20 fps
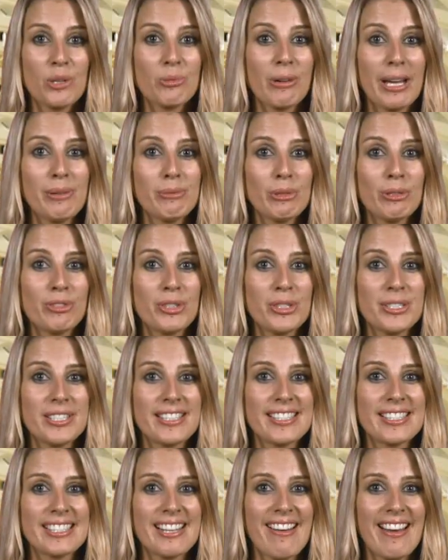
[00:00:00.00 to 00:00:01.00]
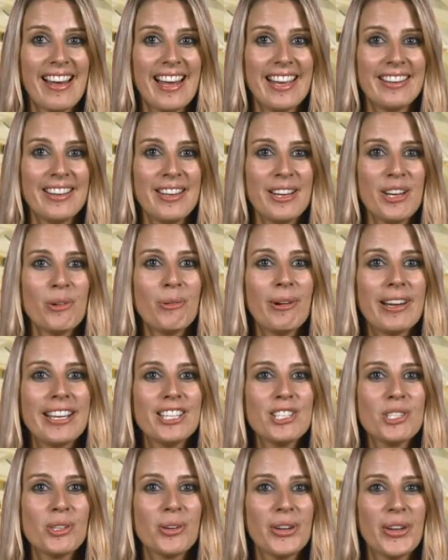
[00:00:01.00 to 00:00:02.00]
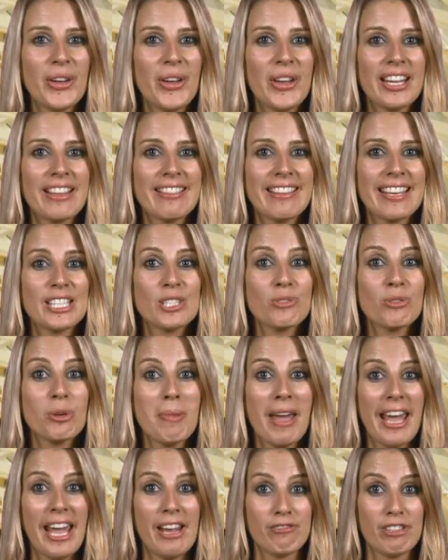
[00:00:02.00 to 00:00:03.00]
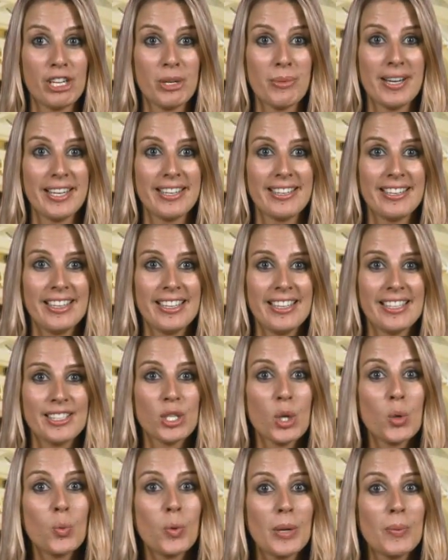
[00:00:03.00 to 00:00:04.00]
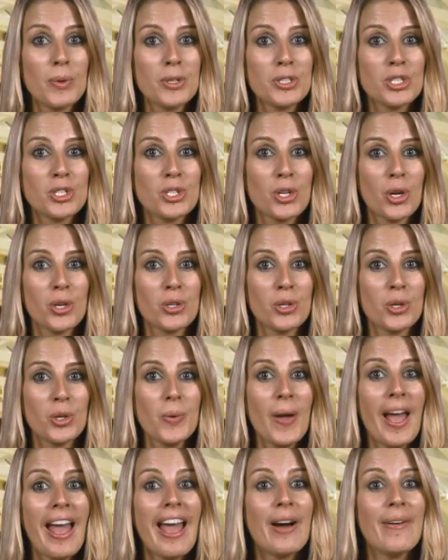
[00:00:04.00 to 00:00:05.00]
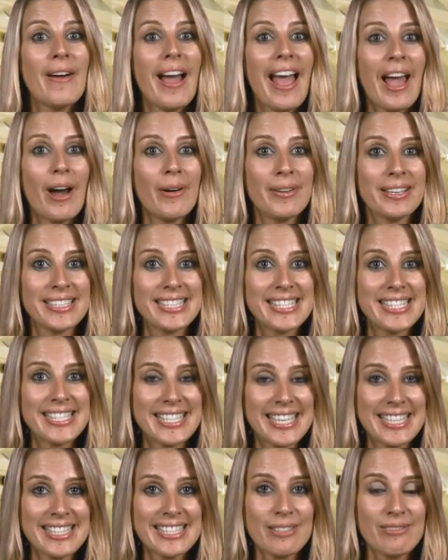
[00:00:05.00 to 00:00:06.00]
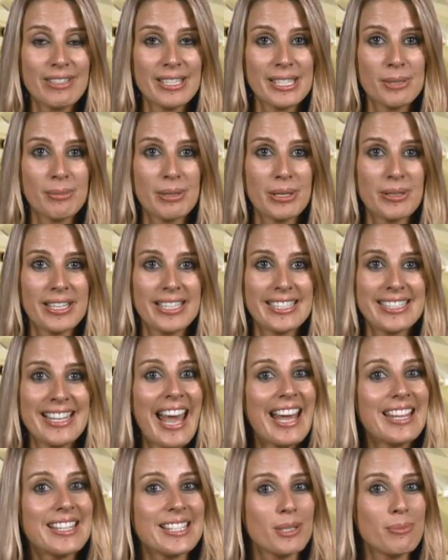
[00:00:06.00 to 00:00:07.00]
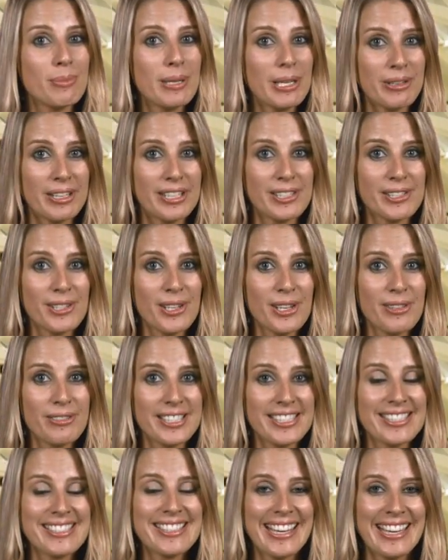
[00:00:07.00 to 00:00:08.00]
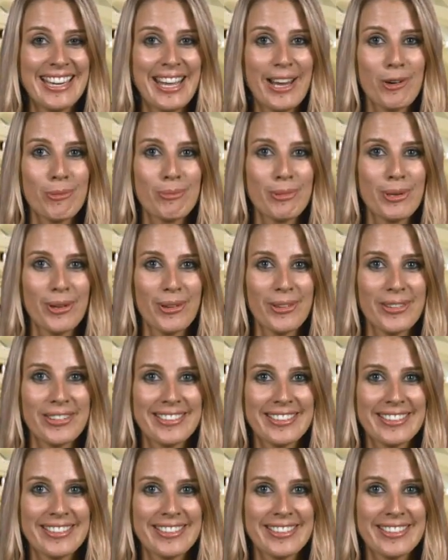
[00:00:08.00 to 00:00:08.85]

Great reviews aside, we enjoy earning these from everyone, so we want to show you how our extensive experience and superior service can help you.